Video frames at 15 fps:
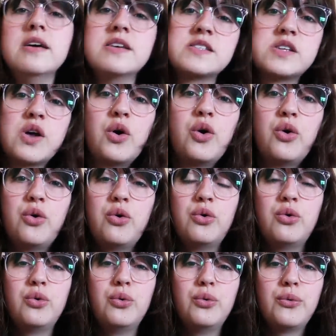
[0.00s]

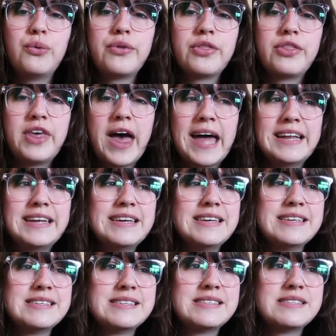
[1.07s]
So that
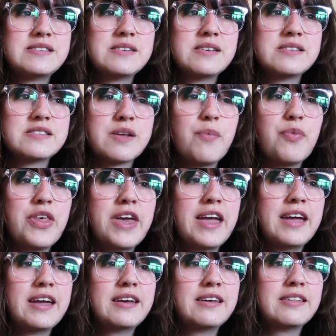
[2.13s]
is
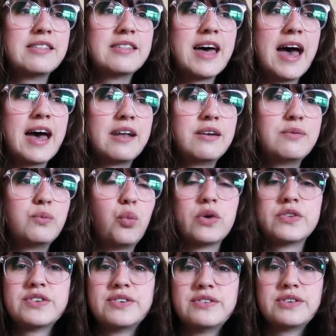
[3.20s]
something that
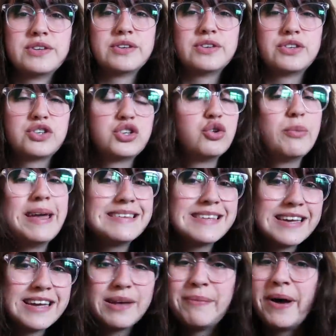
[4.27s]
wasn't too
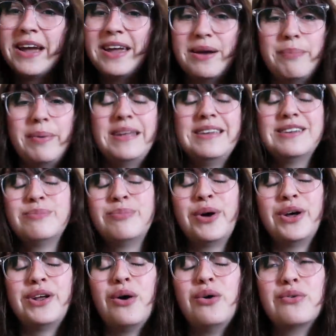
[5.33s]
amazing in my opinion,
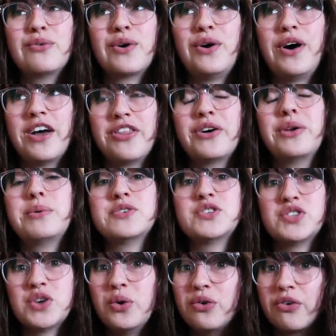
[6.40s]
but overall I thought it was
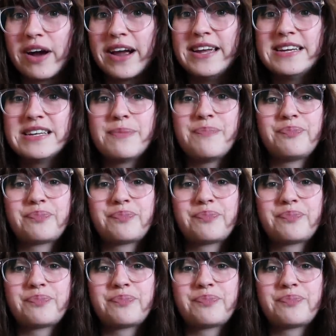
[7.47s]
so great.